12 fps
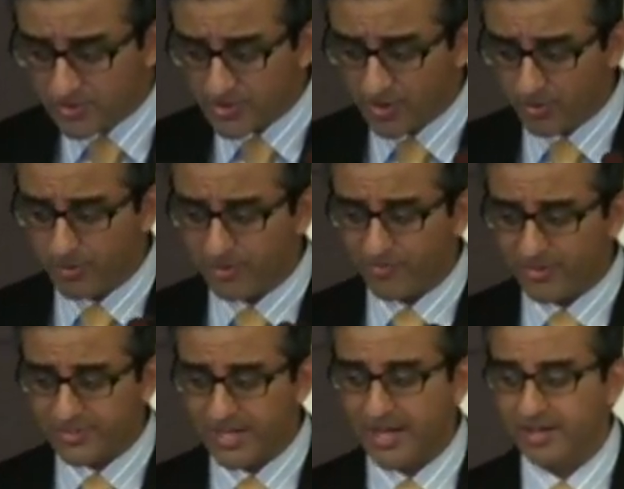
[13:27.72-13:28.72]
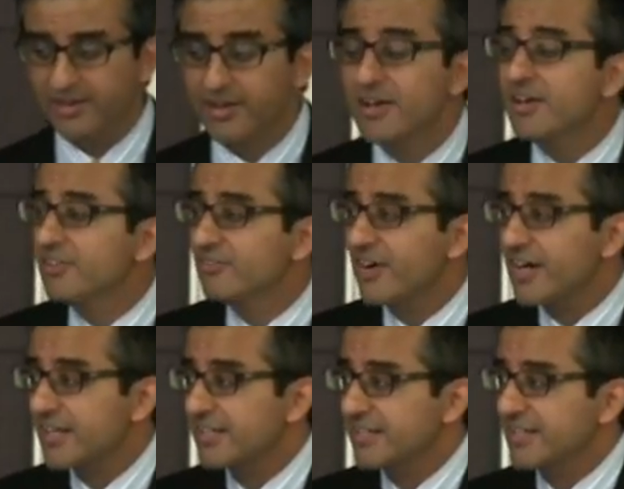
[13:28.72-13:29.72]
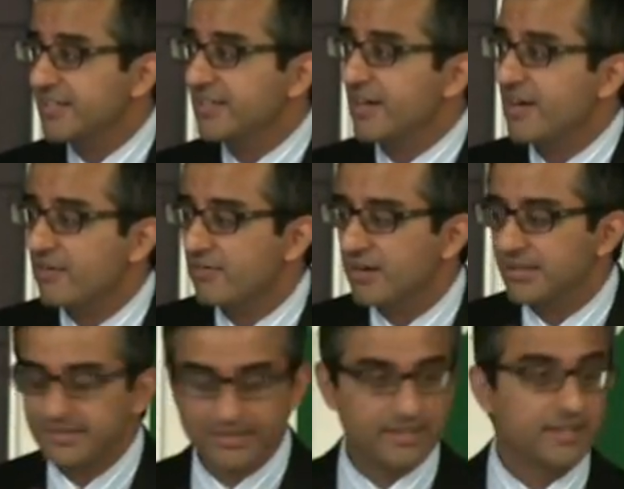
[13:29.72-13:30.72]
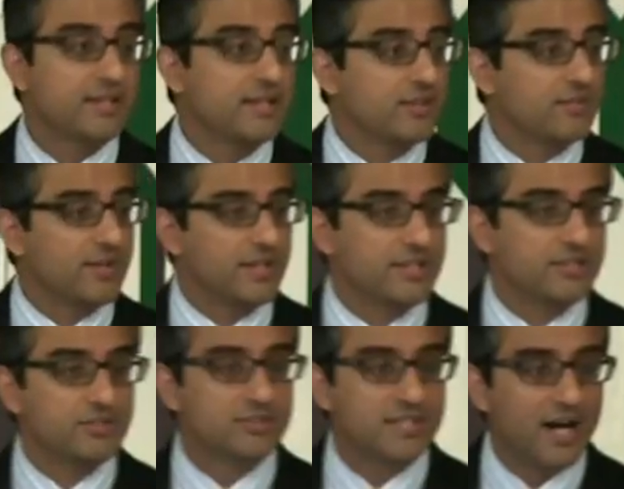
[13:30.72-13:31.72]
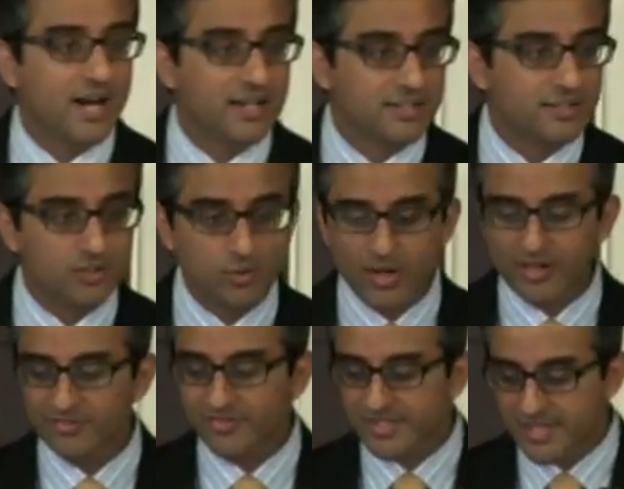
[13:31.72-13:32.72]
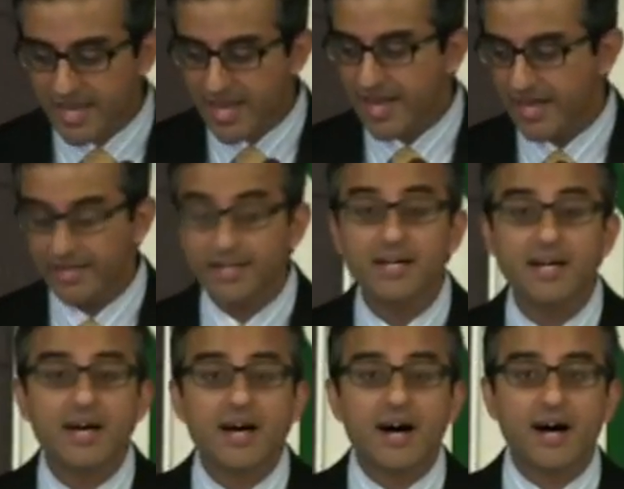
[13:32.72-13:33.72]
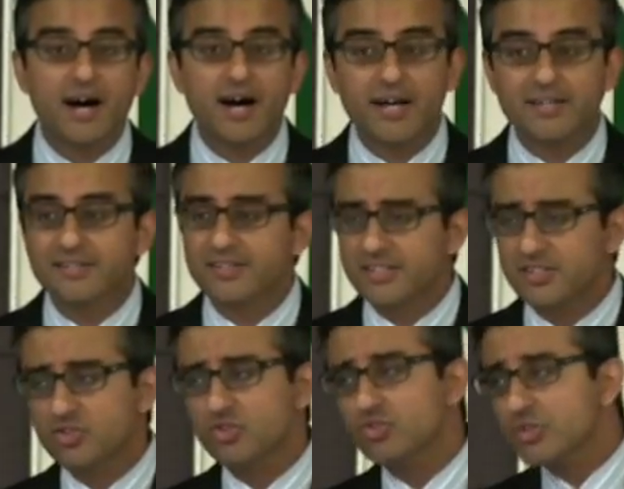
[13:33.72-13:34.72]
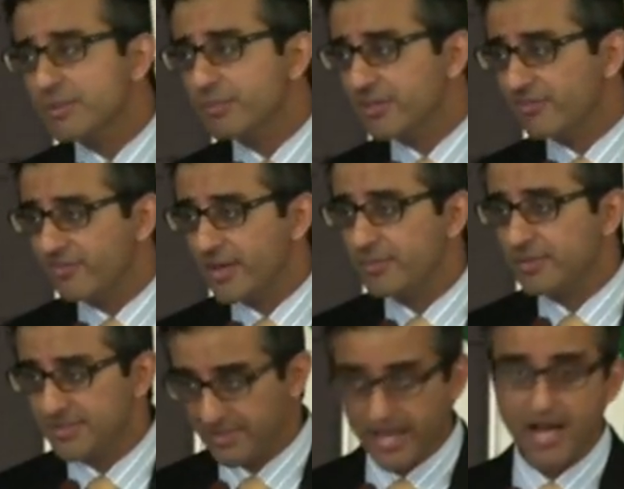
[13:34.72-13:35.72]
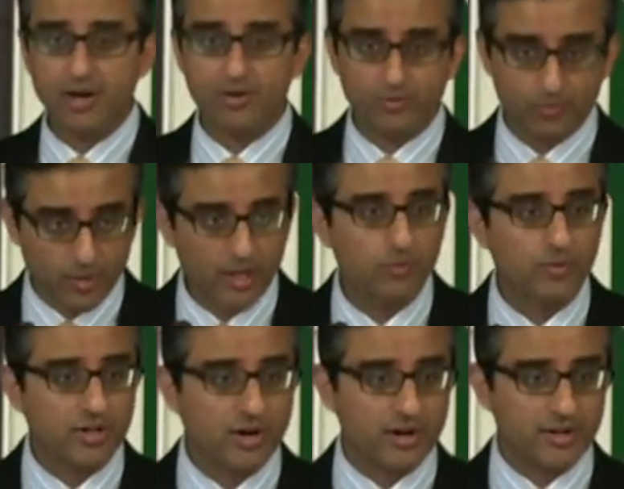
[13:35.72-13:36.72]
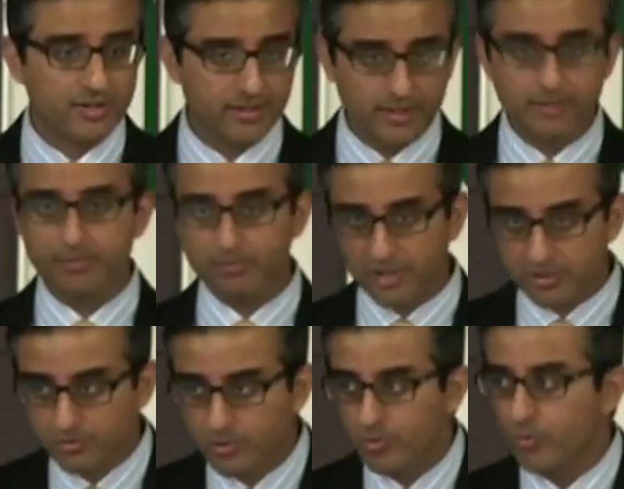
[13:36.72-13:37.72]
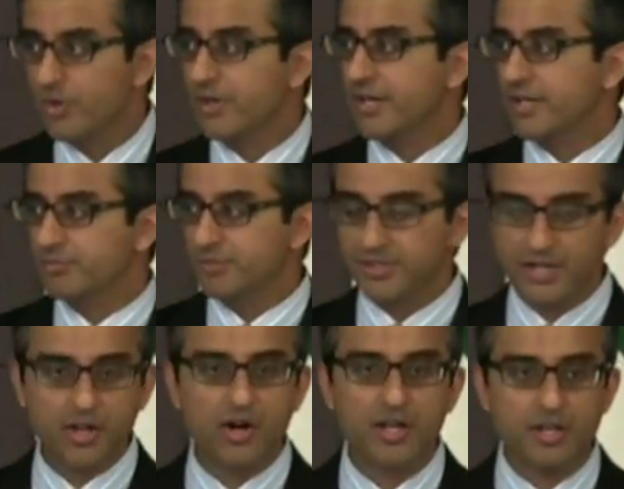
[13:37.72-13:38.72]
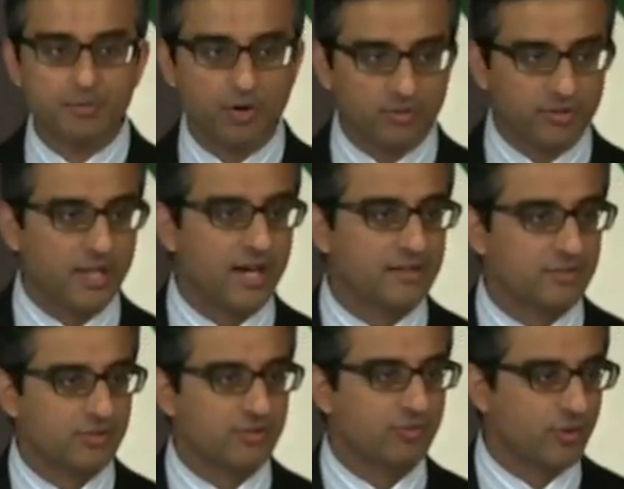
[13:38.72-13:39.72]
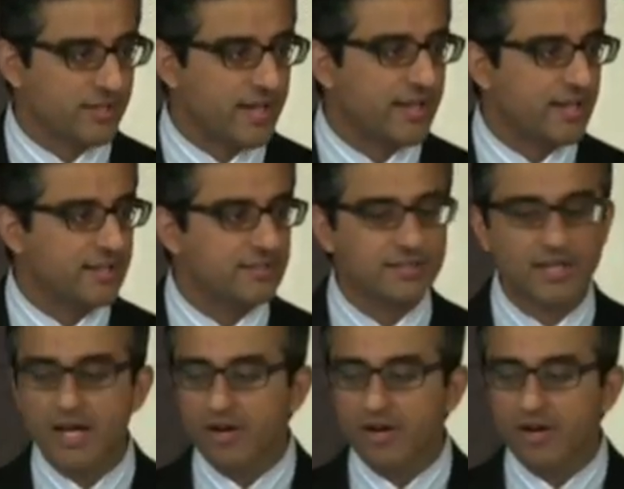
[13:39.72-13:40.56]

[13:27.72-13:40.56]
So, my first guy, Fakhreddin al-Razi, right, who died in 1210, uh, is an extremely famous now, well-regarded, and much more work has been done on him over the last three, four decades,